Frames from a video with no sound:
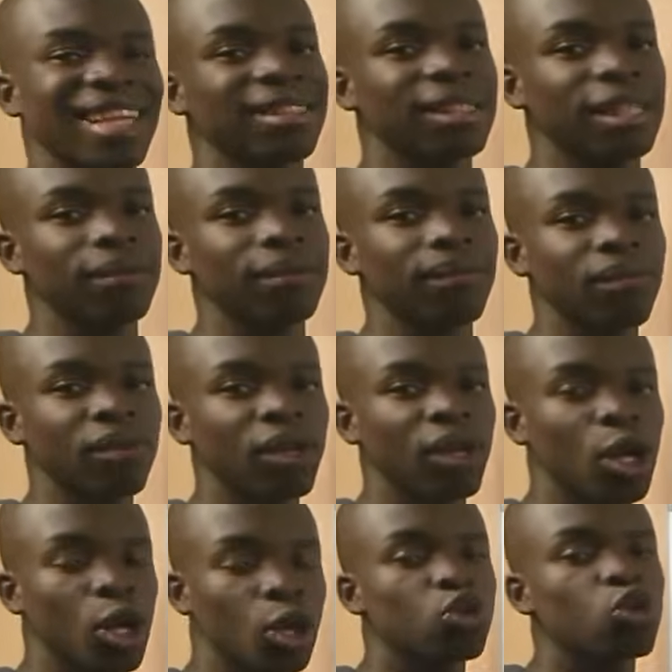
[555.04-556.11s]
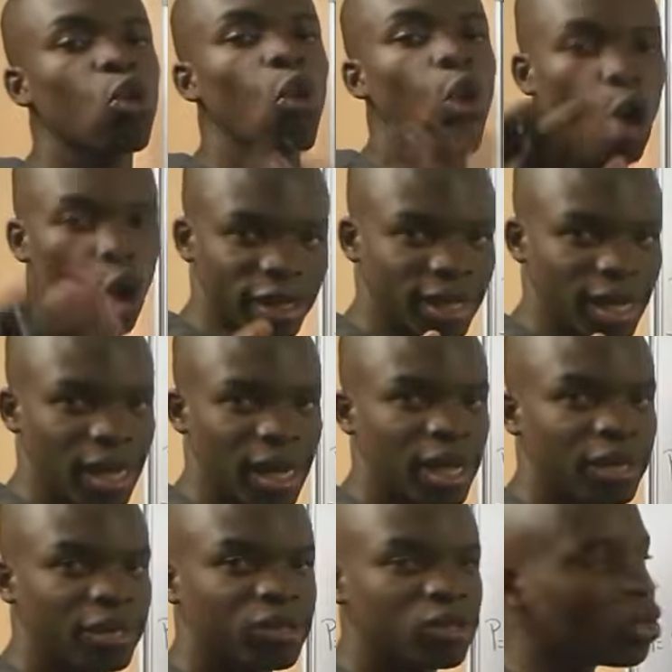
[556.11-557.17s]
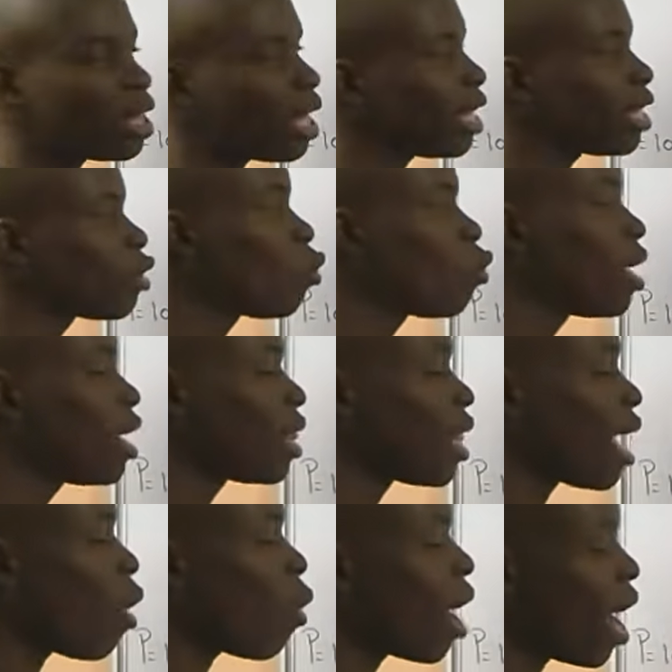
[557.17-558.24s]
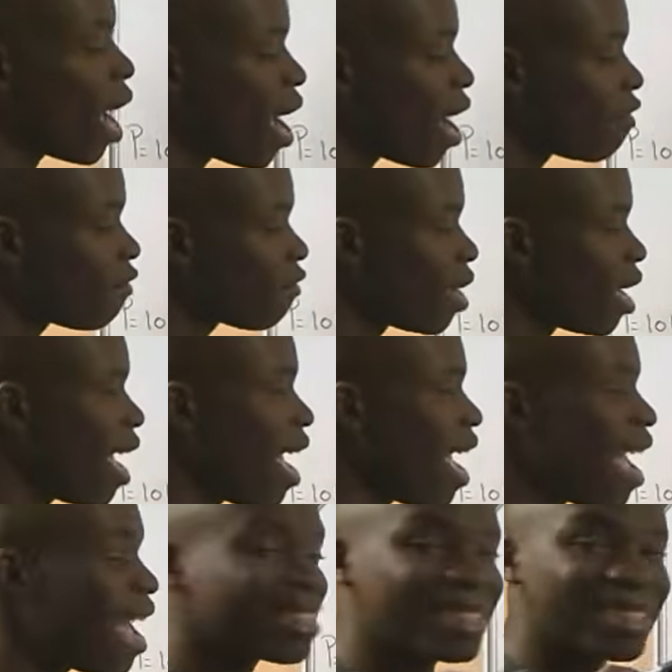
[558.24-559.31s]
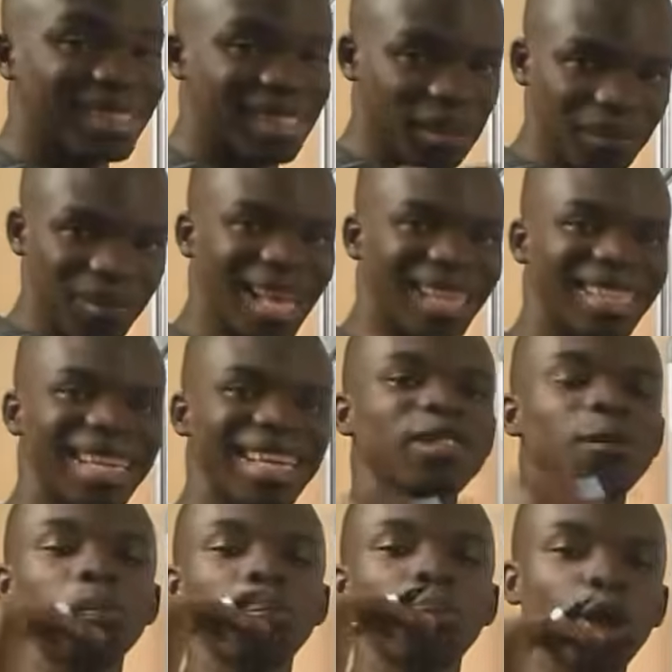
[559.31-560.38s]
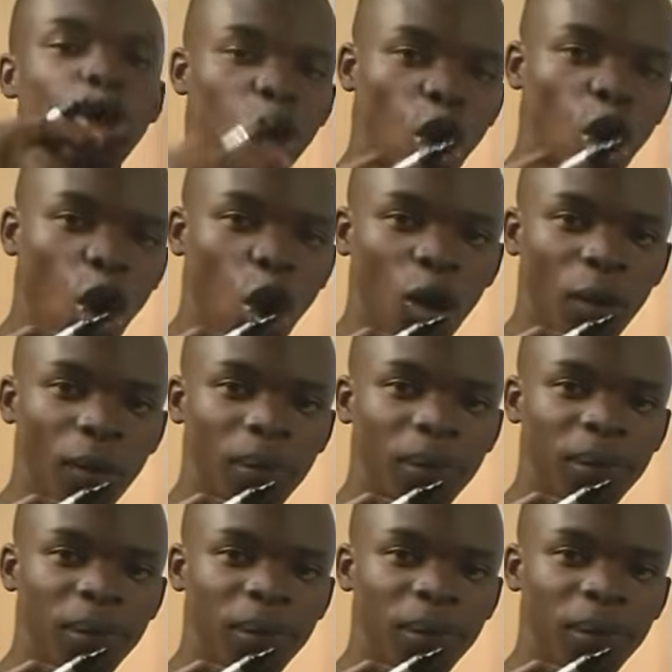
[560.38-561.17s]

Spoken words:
that steam to water, so that we now have a steam that is pure